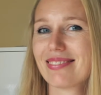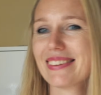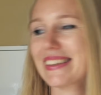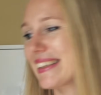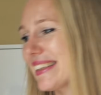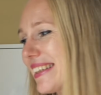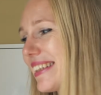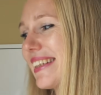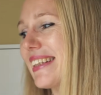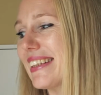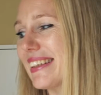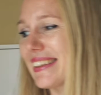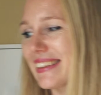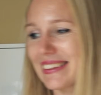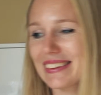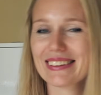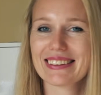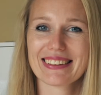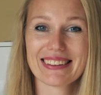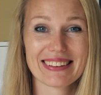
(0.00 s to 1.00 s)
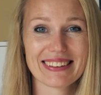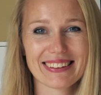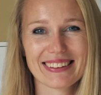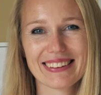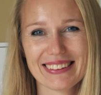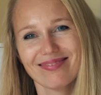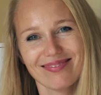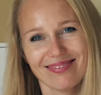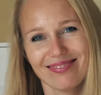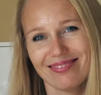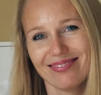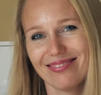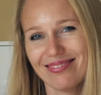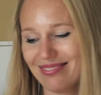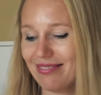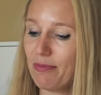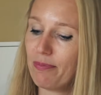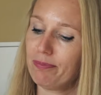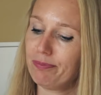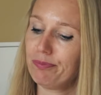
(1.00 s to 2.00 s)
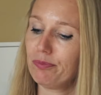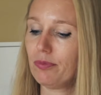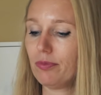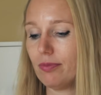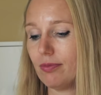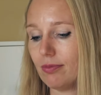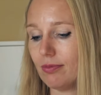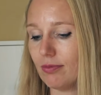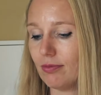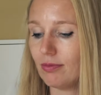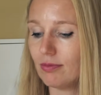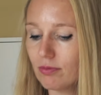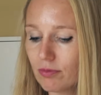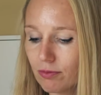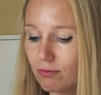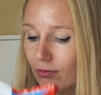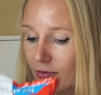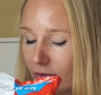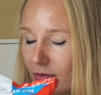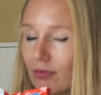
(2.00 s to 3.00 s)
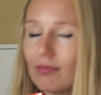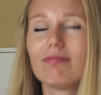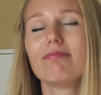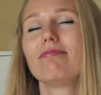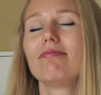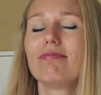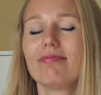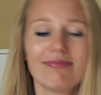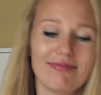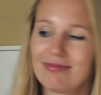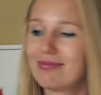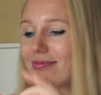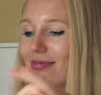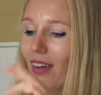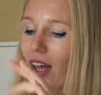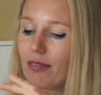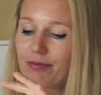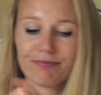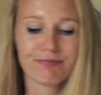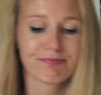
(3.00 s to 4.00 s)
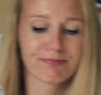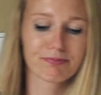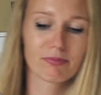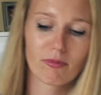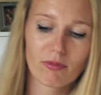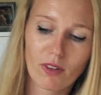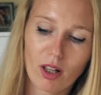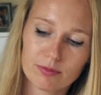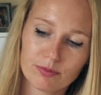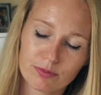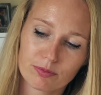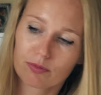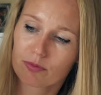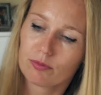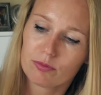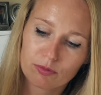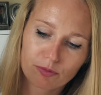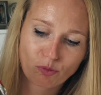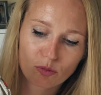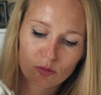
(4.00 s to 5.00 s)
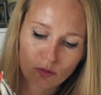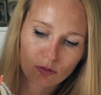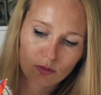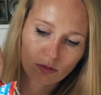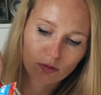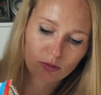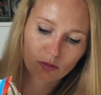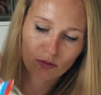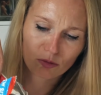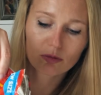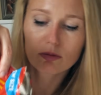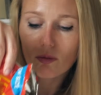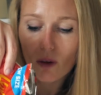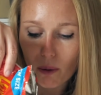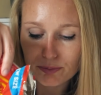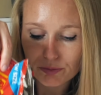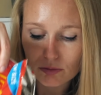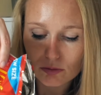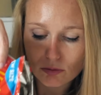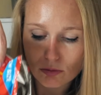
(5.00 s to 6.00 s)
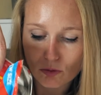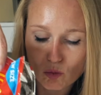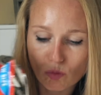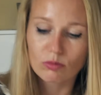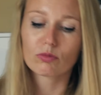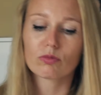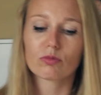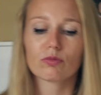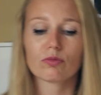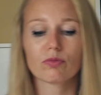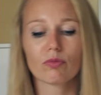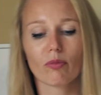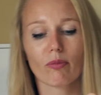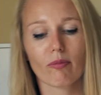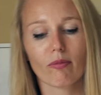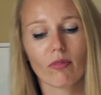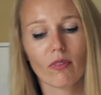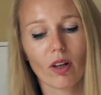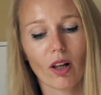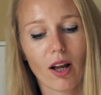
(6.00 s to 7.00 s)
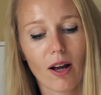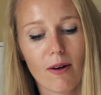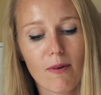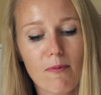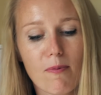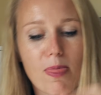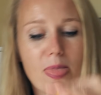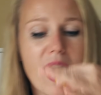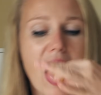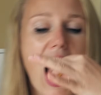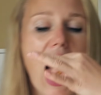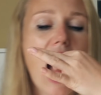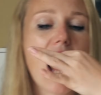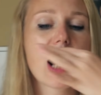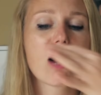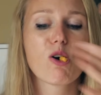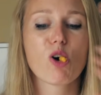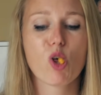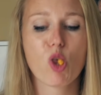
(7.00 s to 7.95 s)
cook at all, you can serve the beer with another beer made of German crisps. At the bottom we have